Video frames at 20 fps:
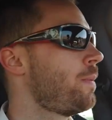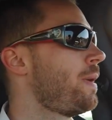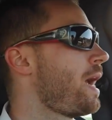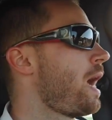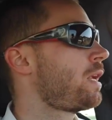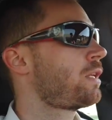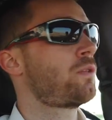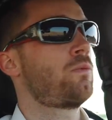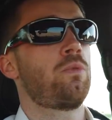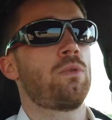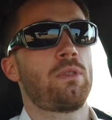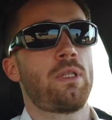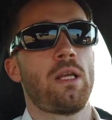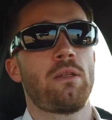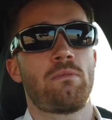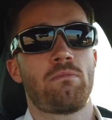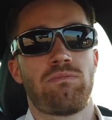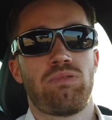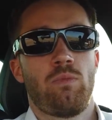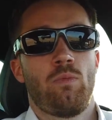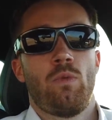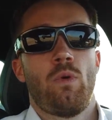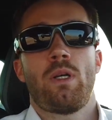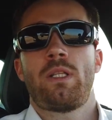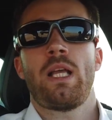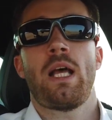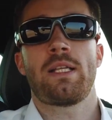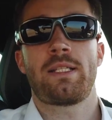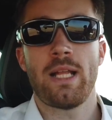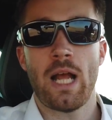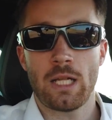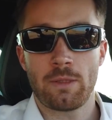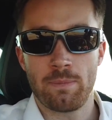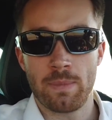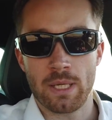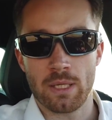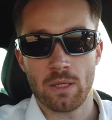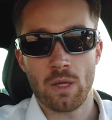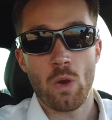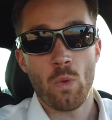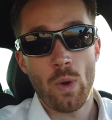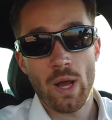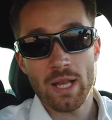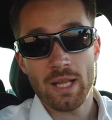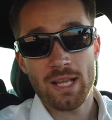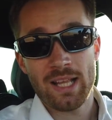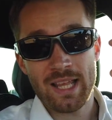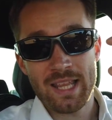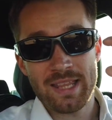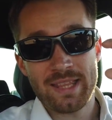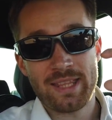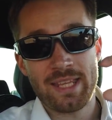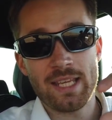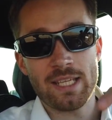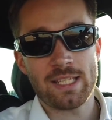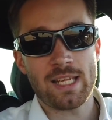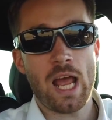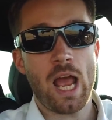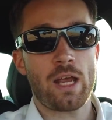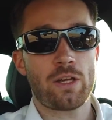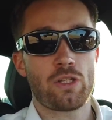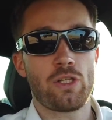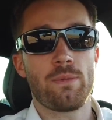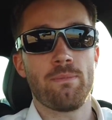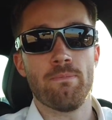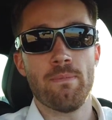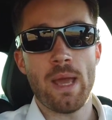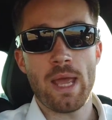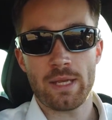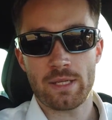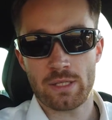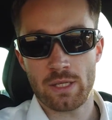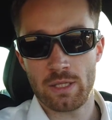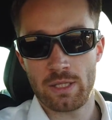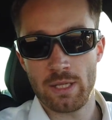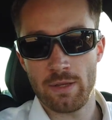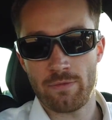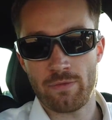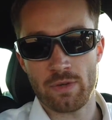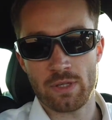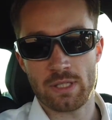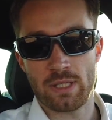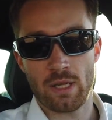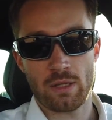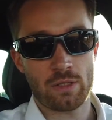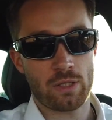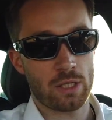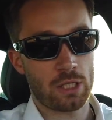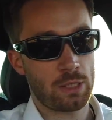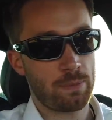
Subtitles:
you may ask, what does that mean? Well, this actually makes a difference. That's a